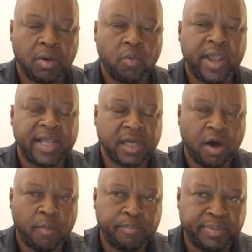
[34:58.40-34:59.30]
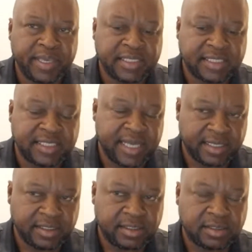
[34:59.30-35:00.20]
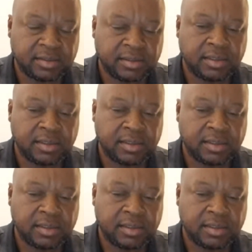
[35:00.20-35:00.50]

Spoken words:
we had our biggest days